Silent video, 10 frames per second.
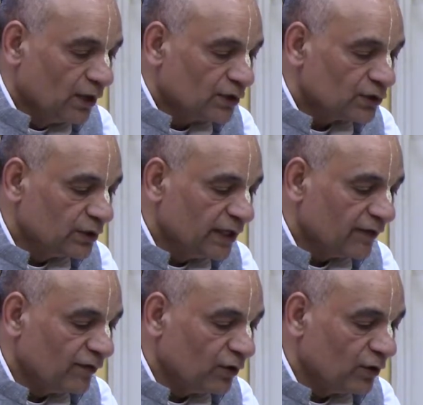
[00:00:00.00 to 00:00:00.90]
So
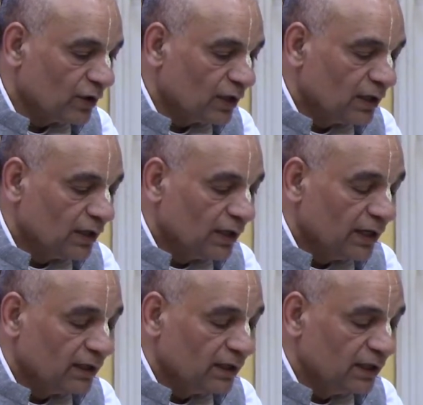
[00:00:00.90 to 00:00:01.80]
therefore,
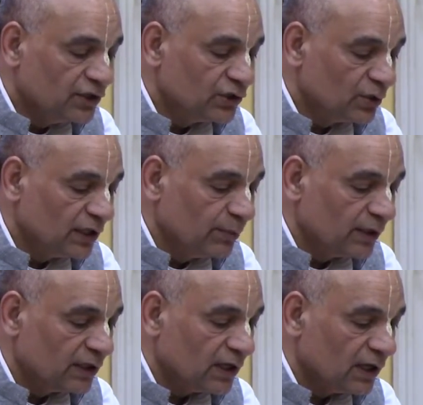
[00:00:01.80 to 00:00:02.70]
in the Shruti
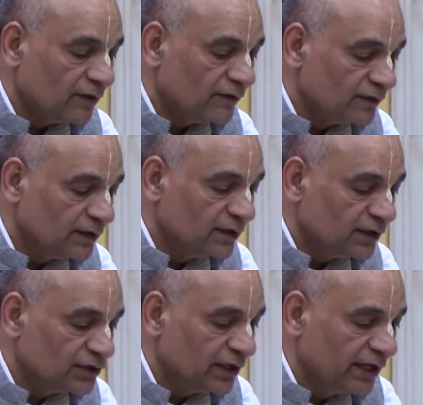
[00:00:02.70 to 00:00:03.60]
mantra of the
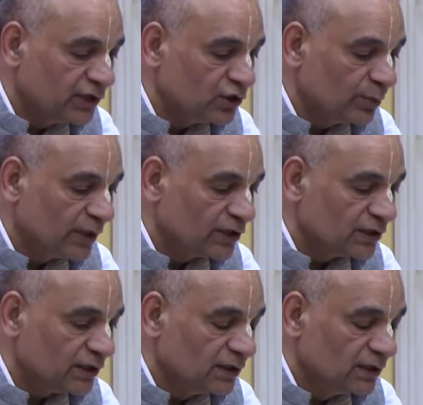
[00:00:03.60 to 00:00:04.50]
Shri
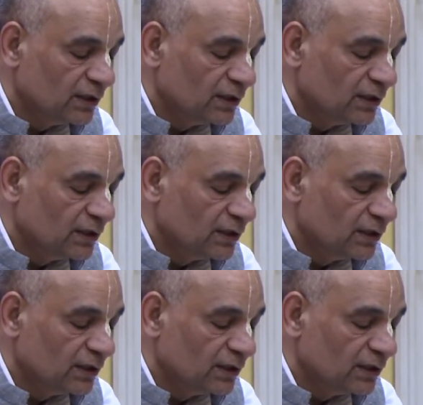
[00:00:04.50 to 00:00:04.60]
Ishopanishad,